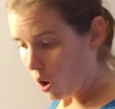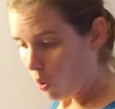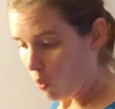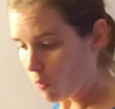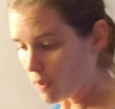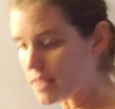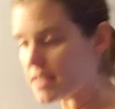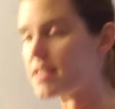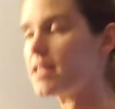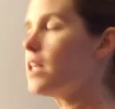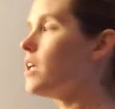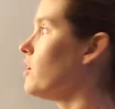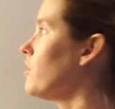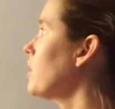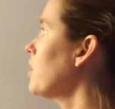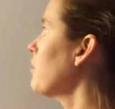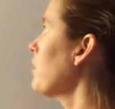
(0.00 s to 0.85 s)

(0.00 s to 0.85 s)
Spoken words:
What's the unit